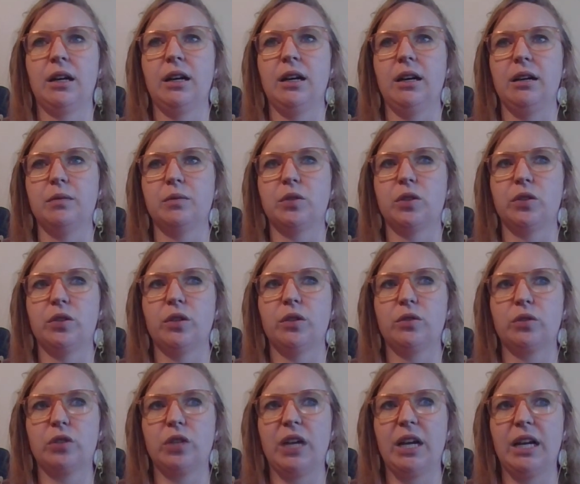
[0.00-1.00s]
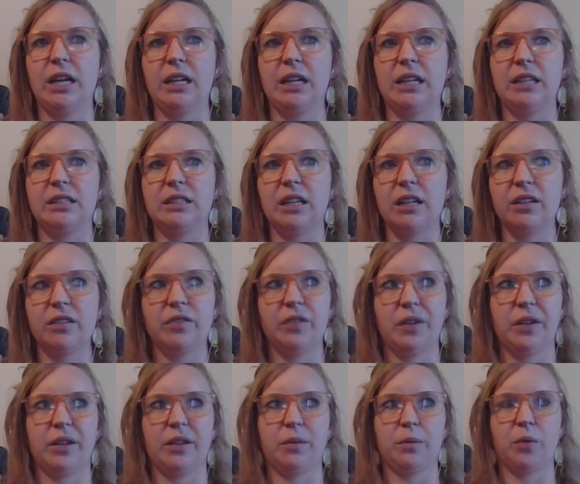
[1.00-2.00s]
Um, so don't try and
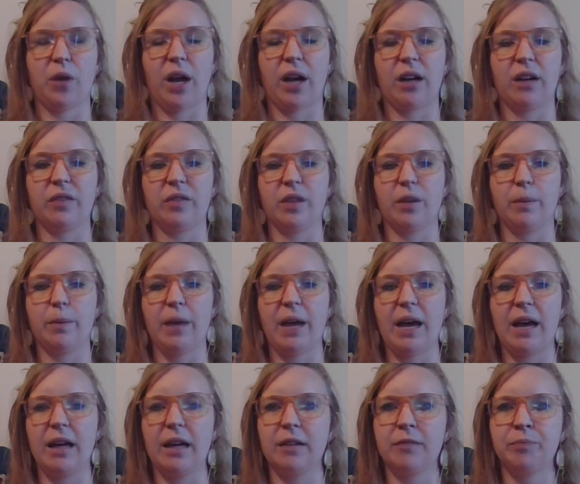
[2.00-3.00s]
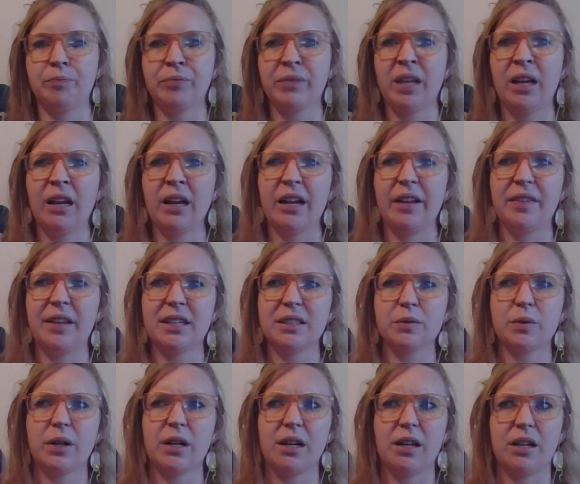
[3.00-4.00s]
identify them right off the bat. And
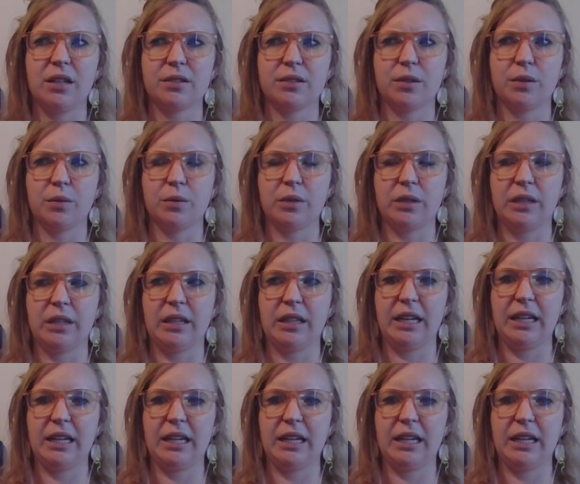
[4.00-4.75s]
that's where I also really